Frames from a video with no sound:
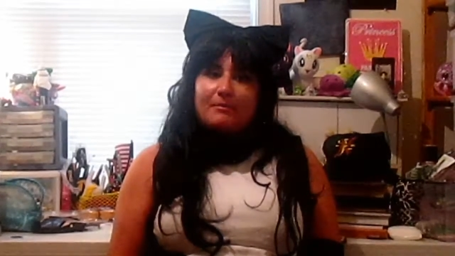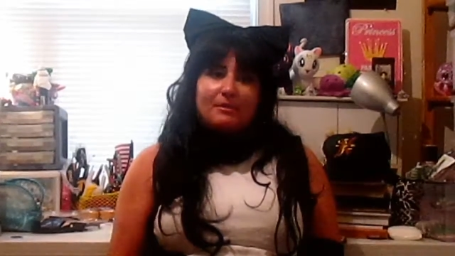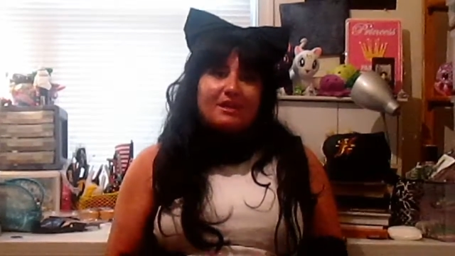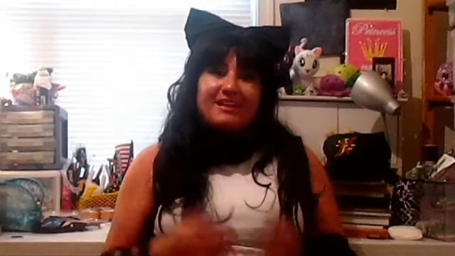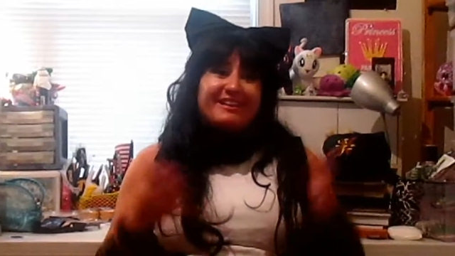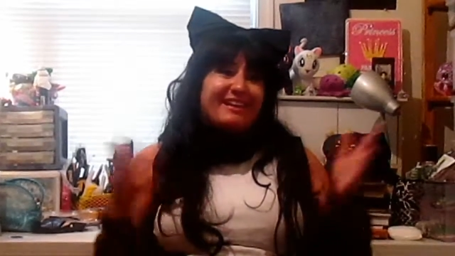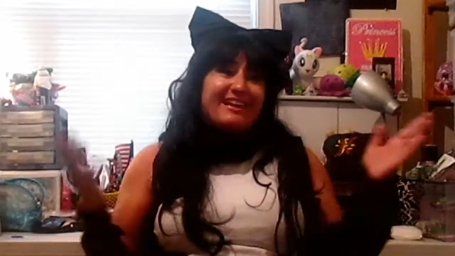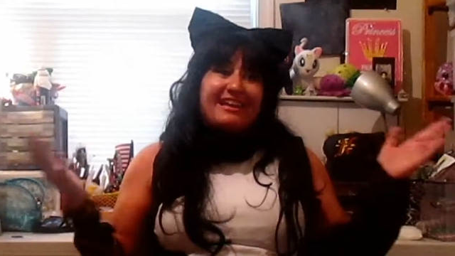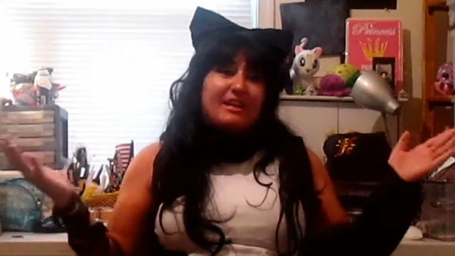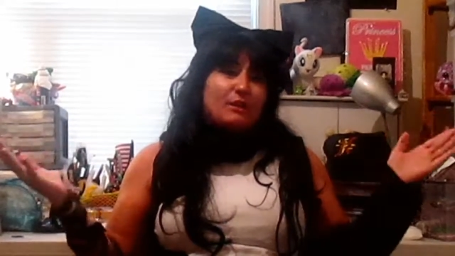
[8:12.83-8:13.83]
You can get it
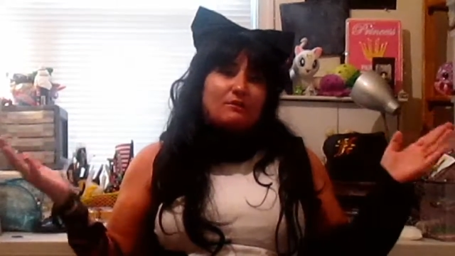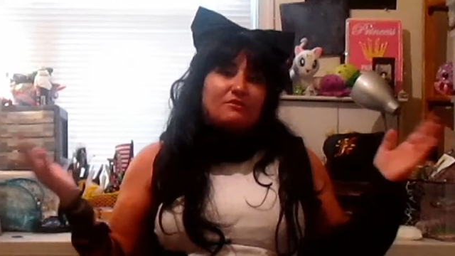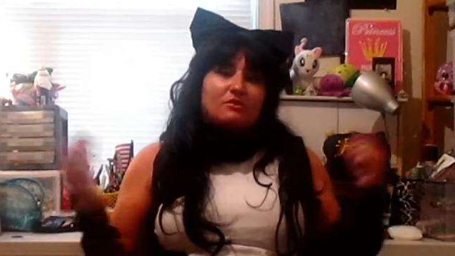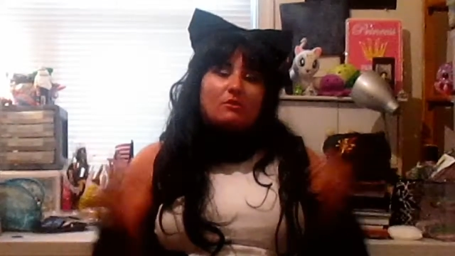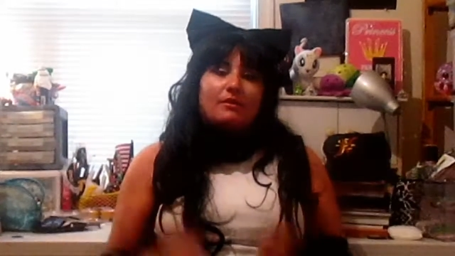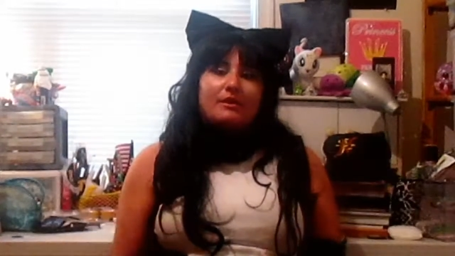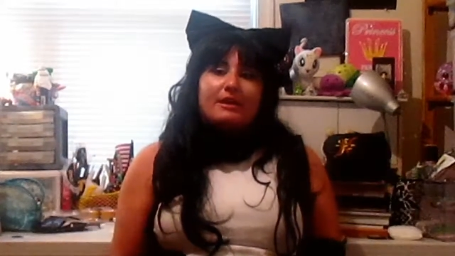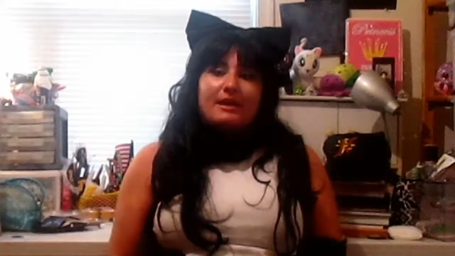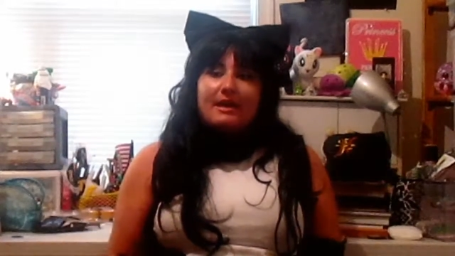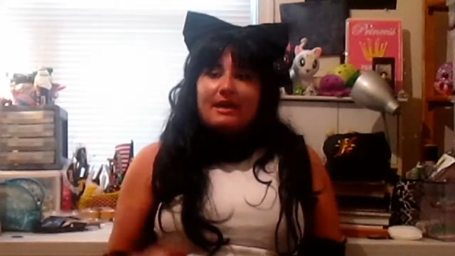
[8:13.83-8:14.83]
at any thrift store,
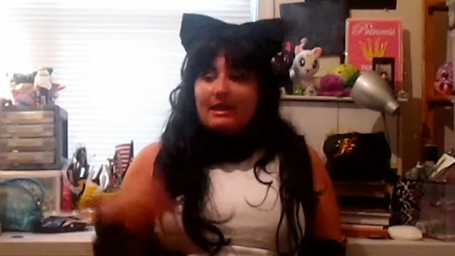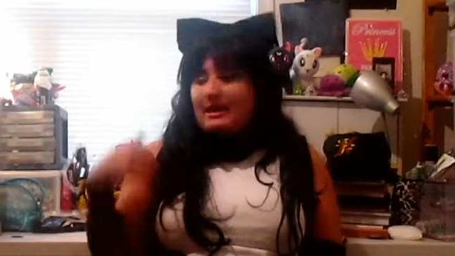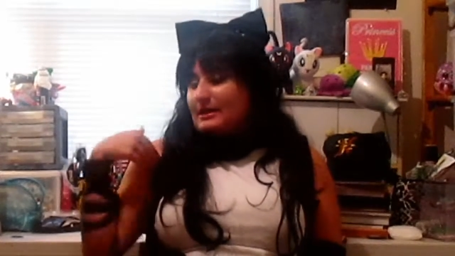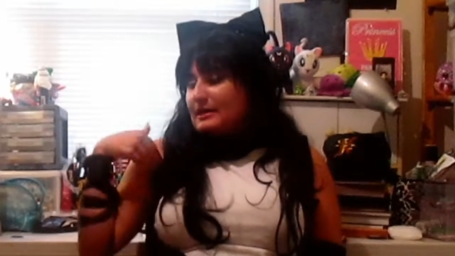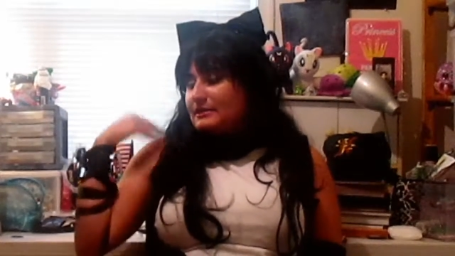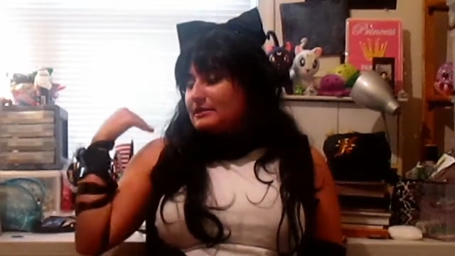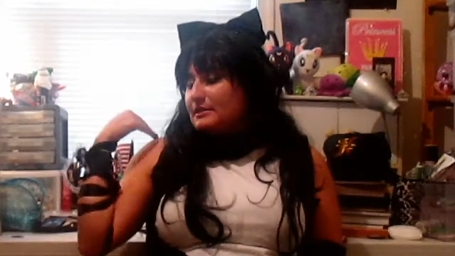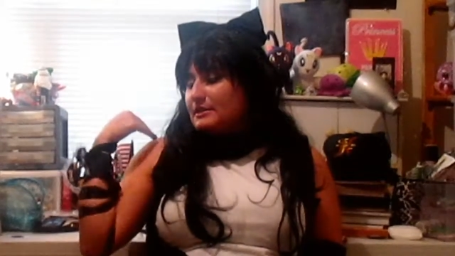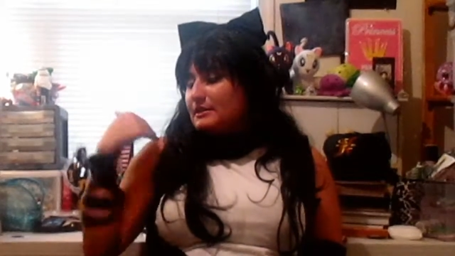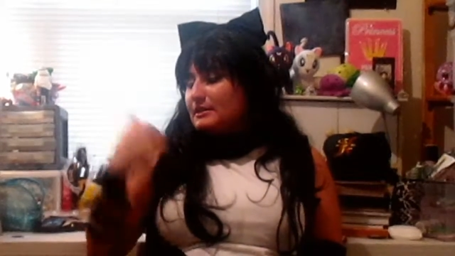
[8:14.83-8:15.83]
and I cut
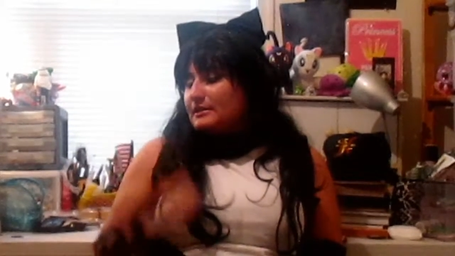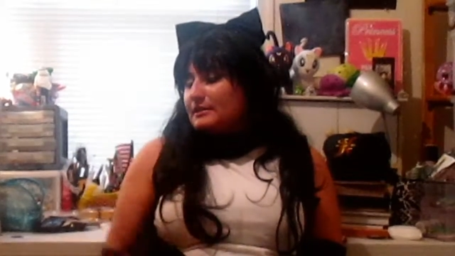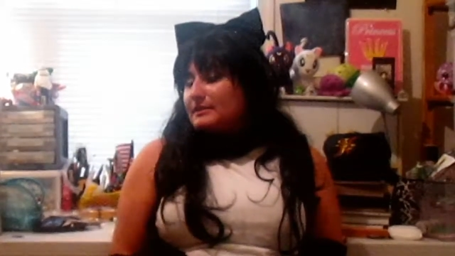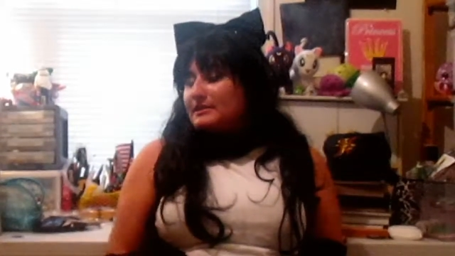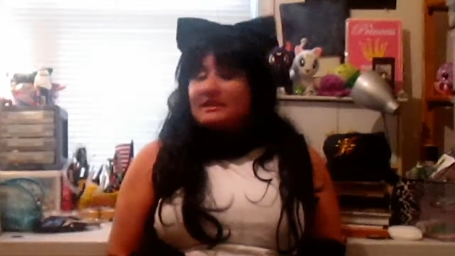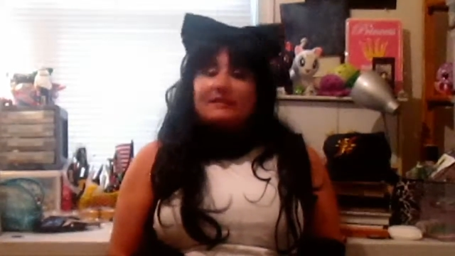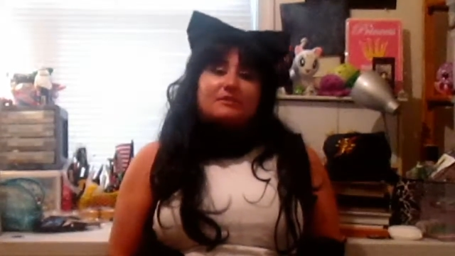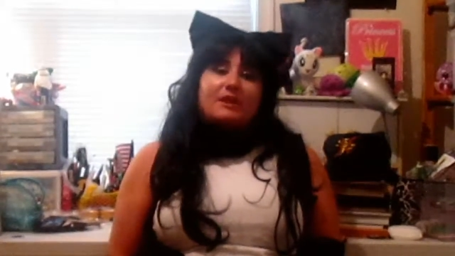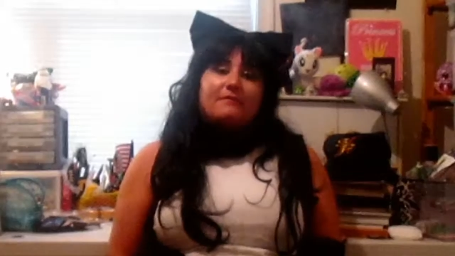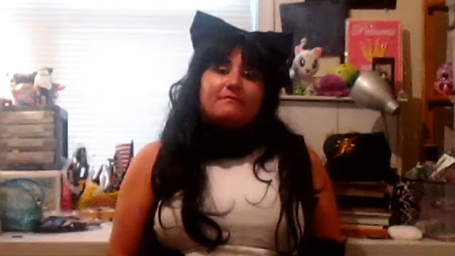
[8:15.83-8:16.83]
the sleeves
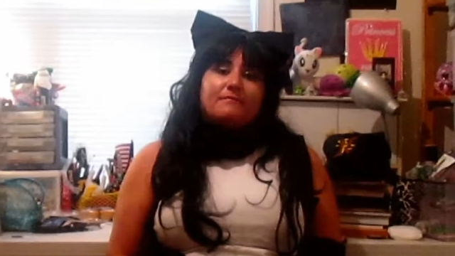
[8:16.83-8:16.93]
off.